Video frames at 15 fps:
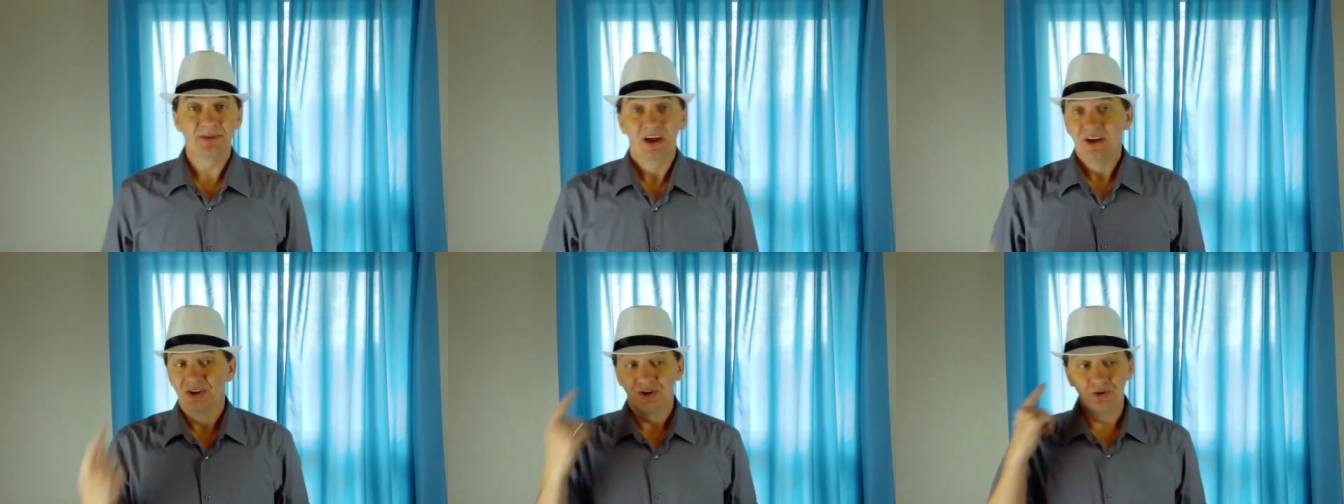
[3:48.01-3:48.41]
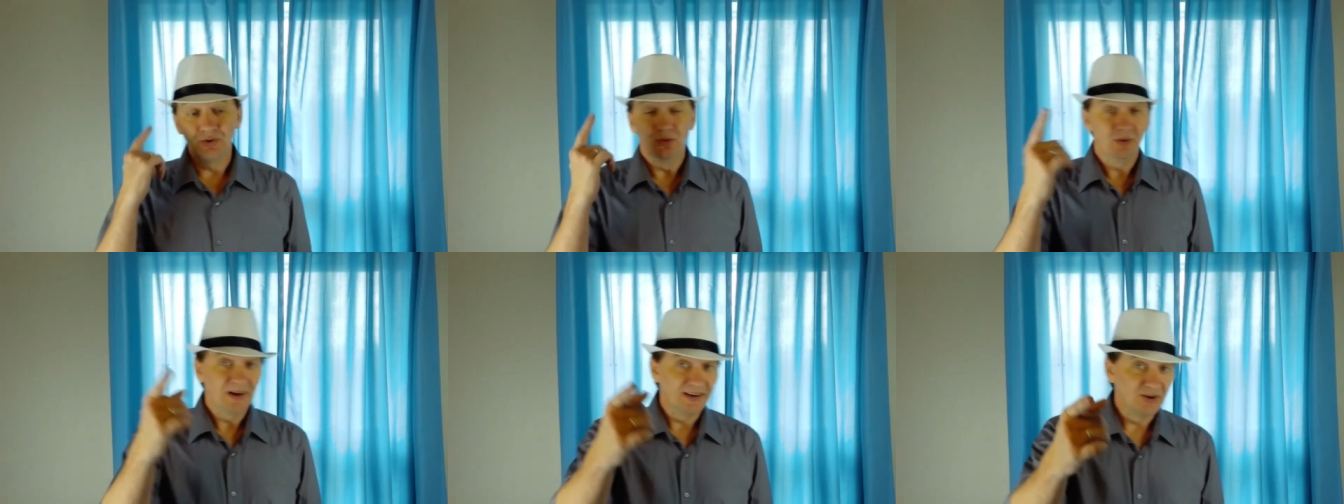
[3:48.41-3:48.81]

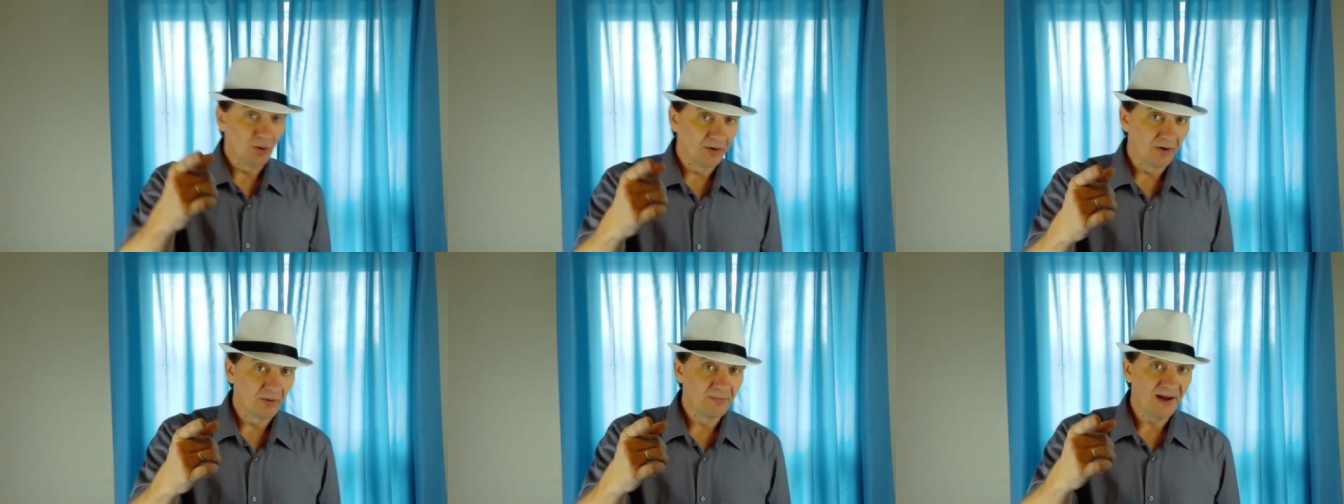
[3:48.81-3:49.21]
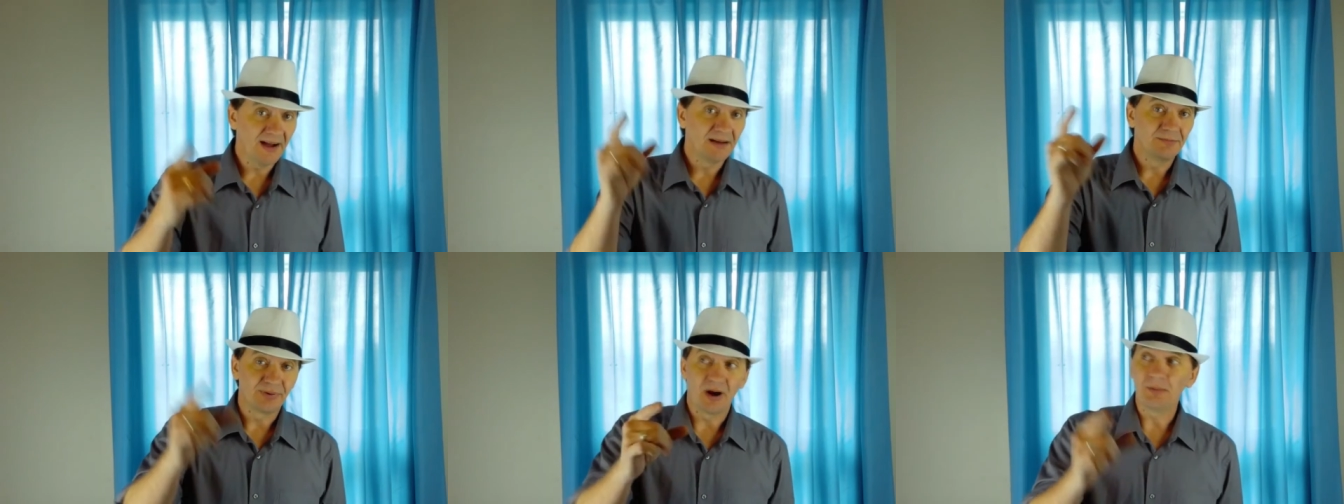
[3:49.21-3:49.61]
you, in your own
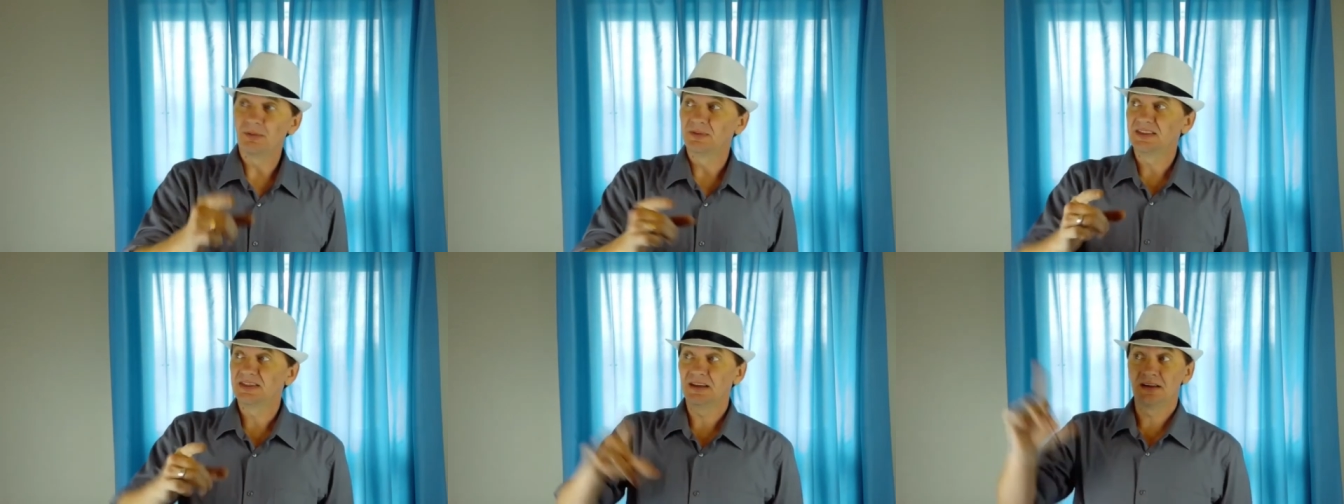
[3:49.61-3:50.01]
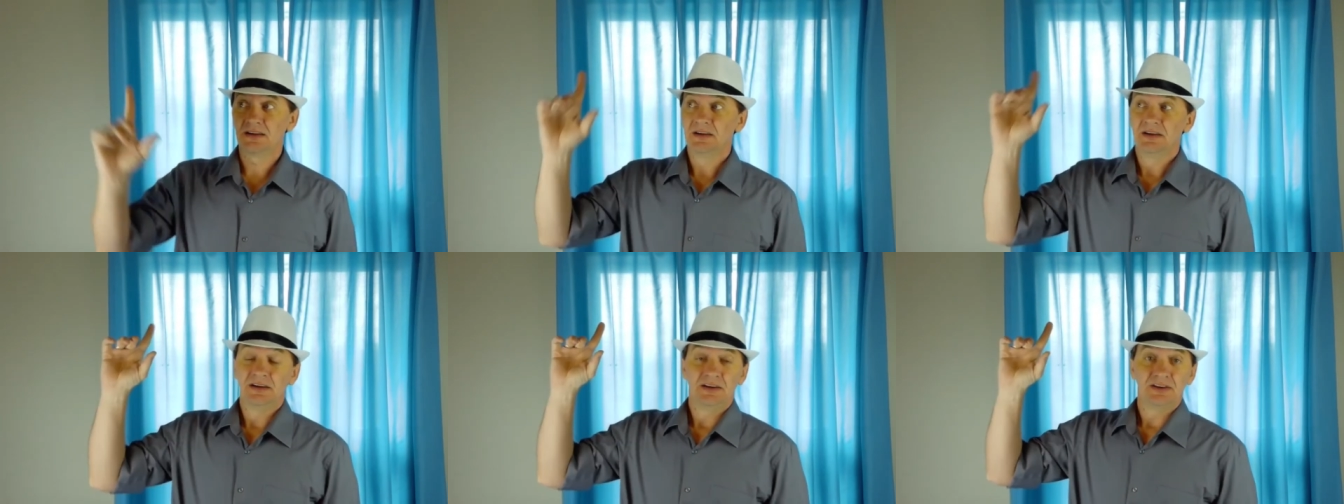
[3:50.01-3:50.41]
mind, probably think
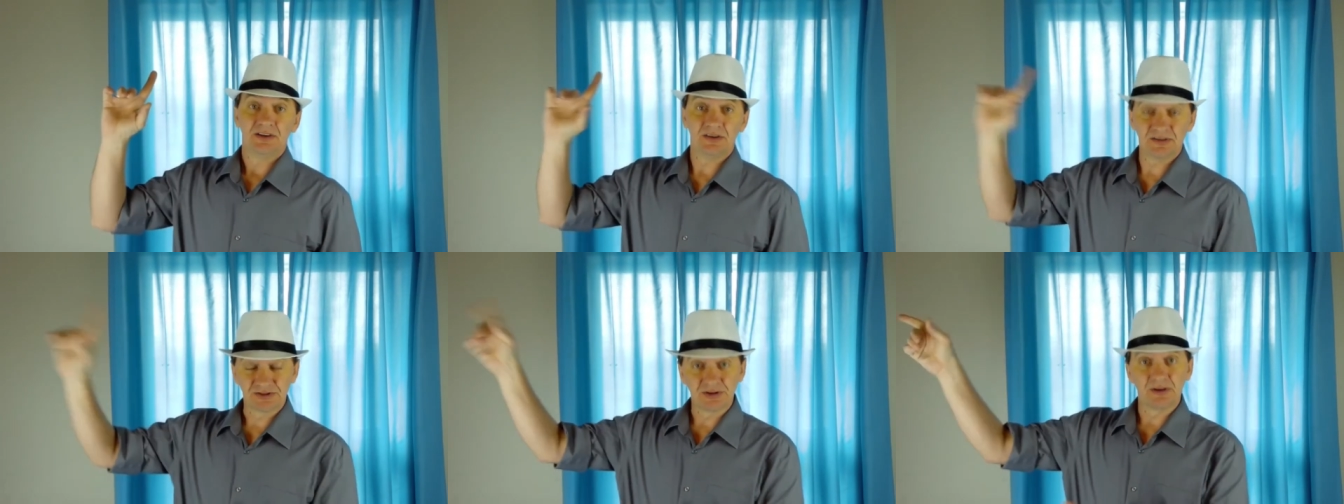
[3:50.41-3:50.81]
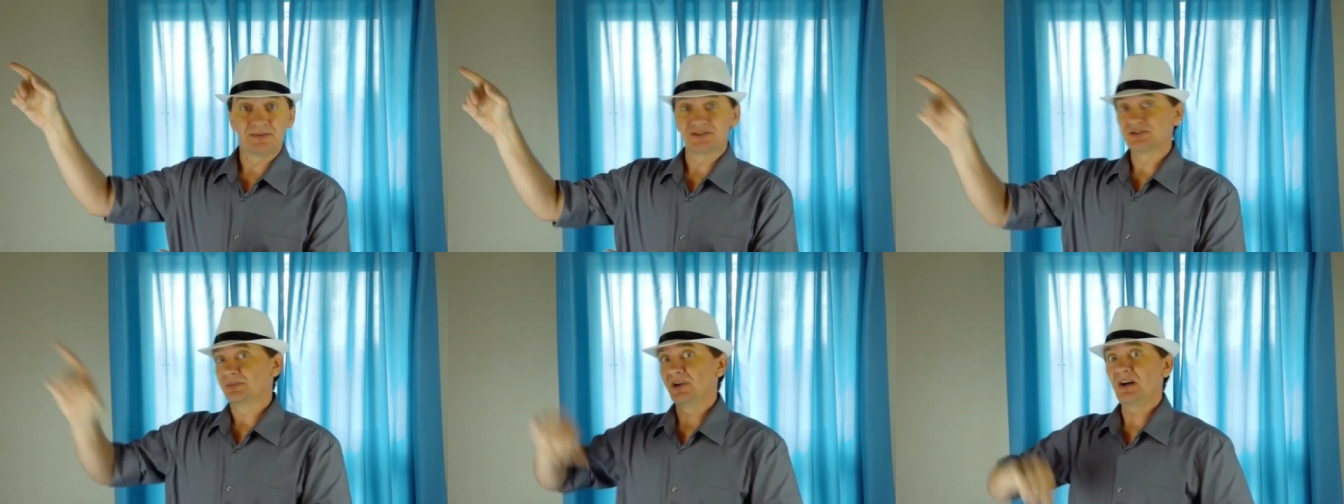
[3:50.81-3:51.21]
your service
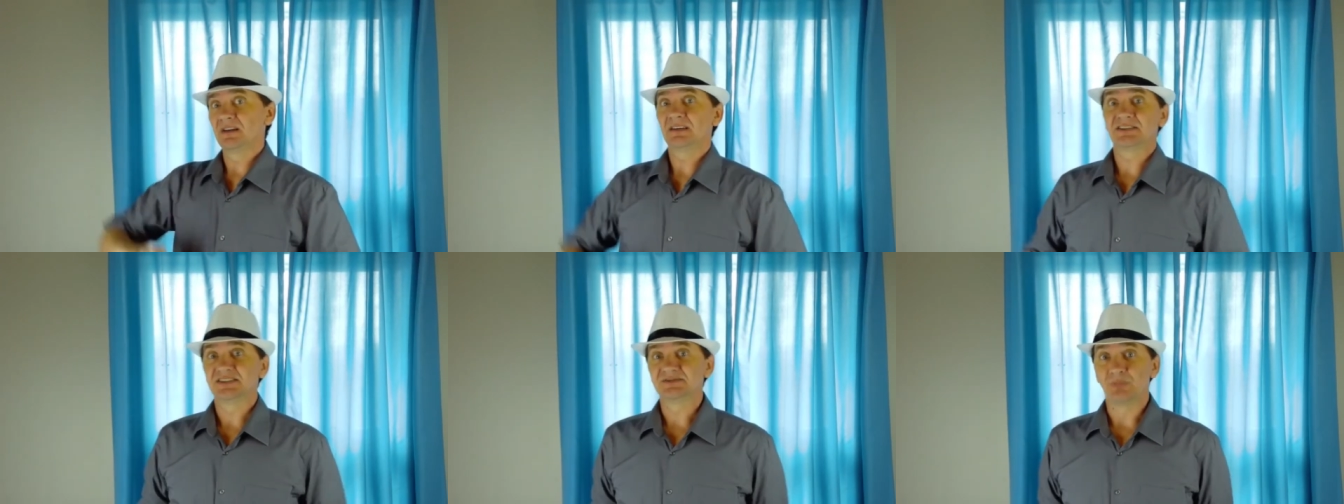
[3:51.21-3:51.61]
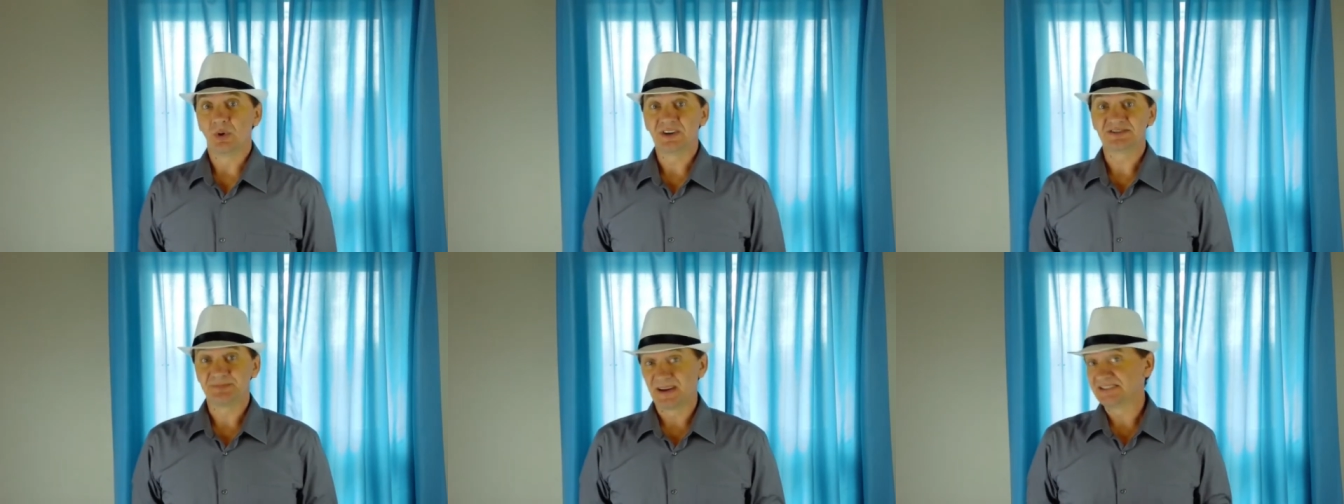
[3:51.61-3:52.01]
or product is more
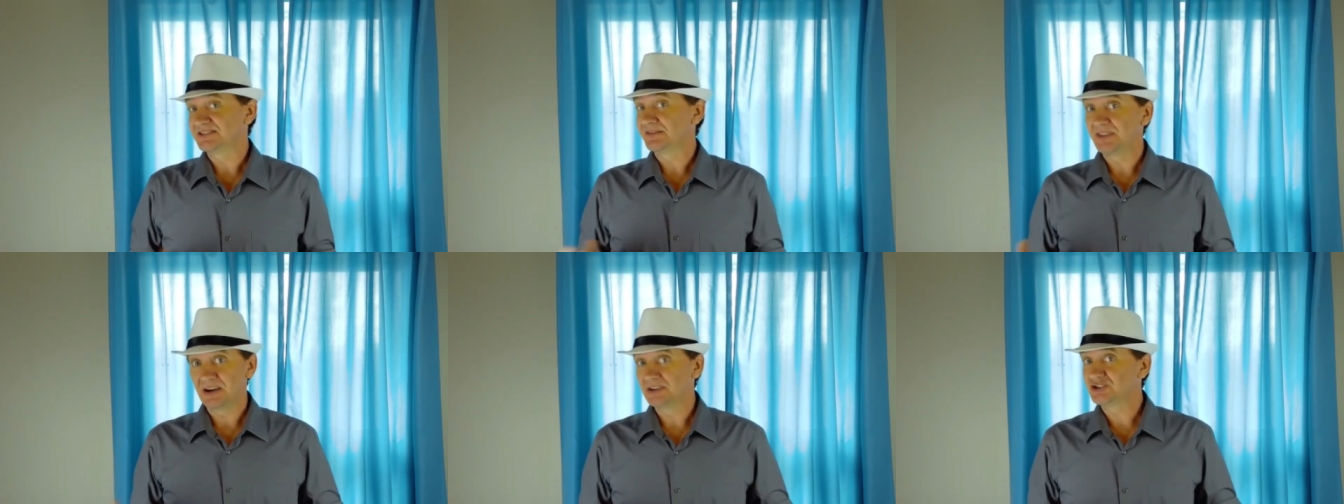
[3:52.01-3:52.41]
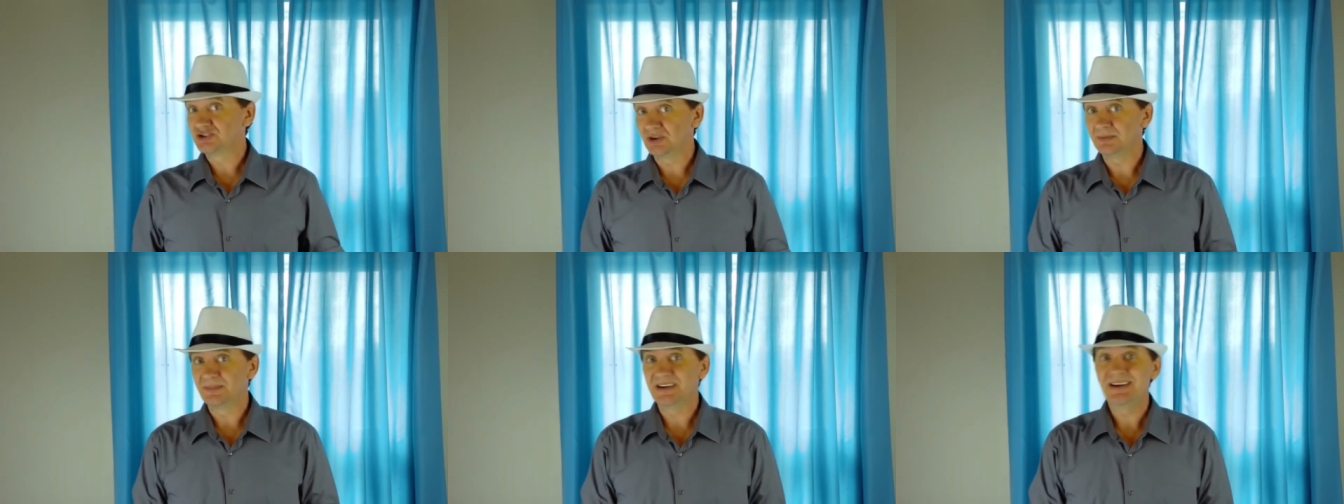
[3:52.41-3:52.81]
expensive than it
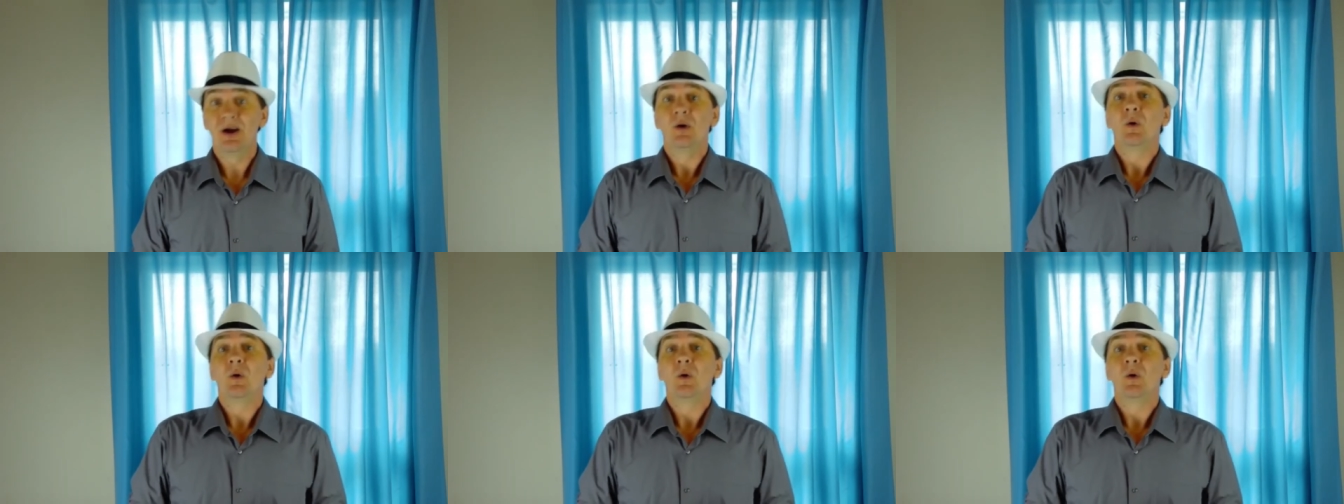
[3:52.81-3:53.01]
should be,